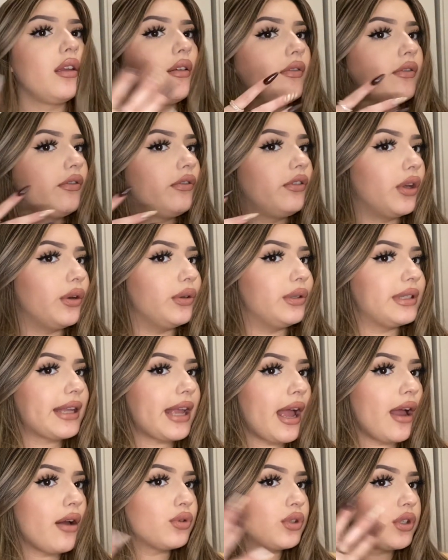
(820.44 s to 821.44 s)
flows
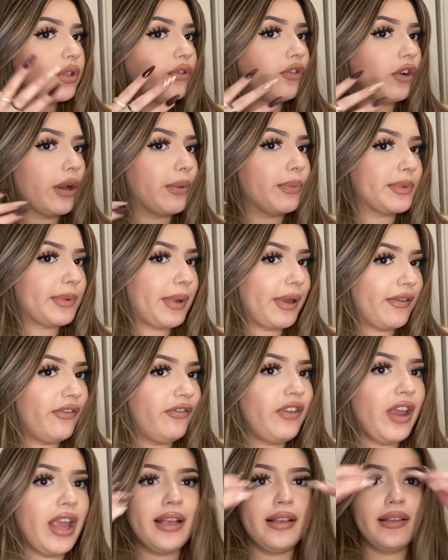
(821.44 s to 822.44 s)
out, frames my
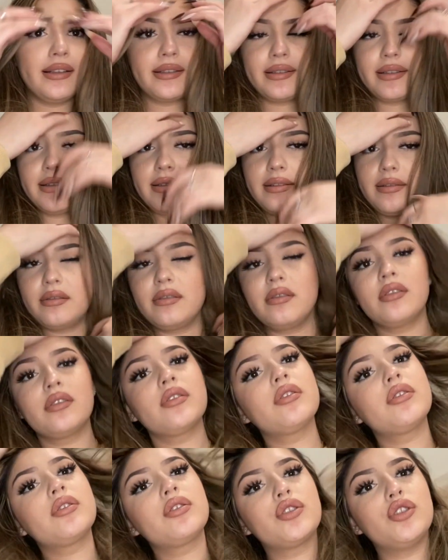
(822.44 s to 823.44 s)
face?
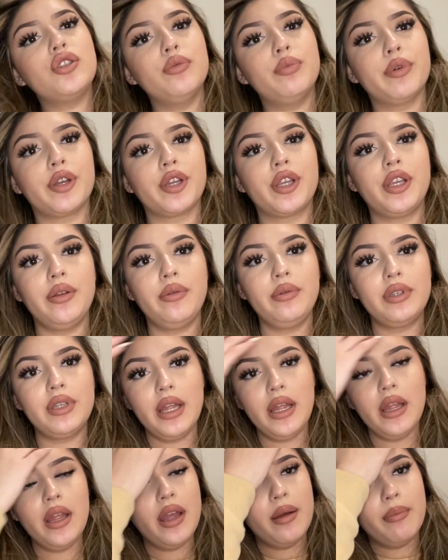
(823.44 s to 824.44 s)
Super cute.
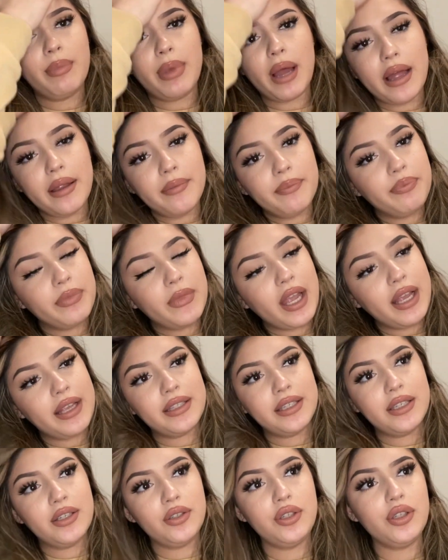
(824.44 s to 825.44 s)
But I
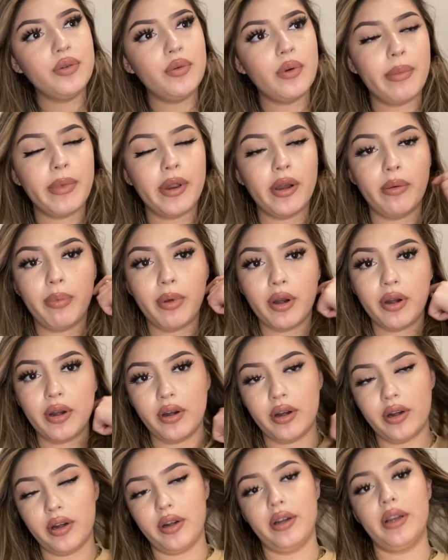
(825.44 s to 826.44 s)
still do a middle part
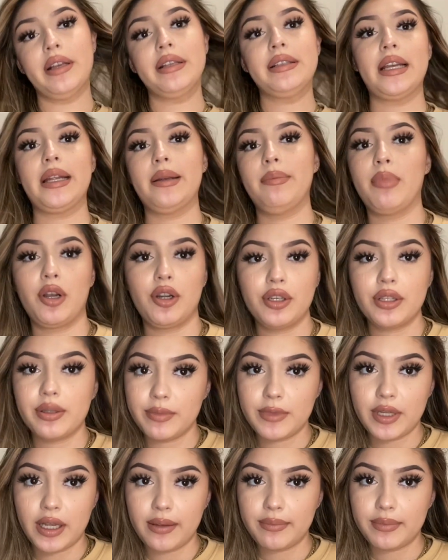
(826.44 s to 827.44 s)
or a side part
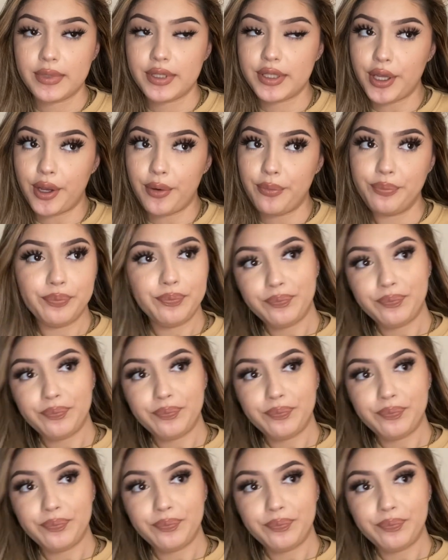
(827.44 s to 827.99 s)
sometimes. So,